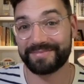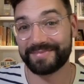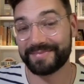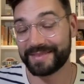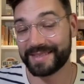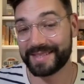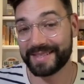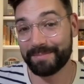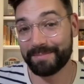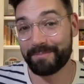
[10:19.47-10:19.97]

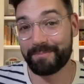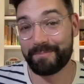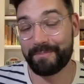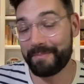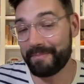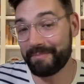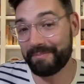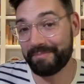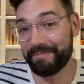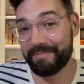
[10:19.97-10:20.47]

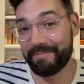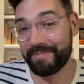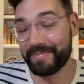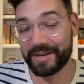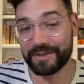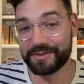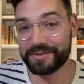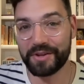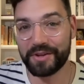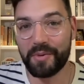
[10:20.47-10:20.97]

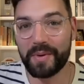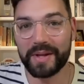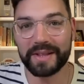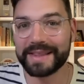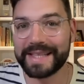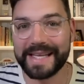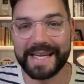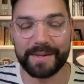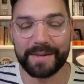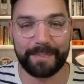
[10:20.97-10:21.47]
there's no
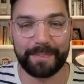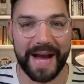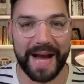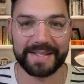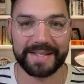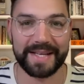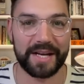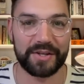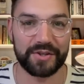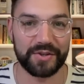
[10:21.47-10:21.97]
elite
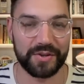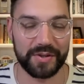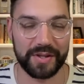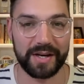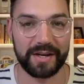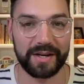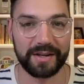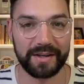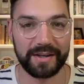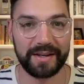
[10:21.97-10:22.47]
pass catcher
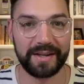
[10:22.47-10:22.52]
there.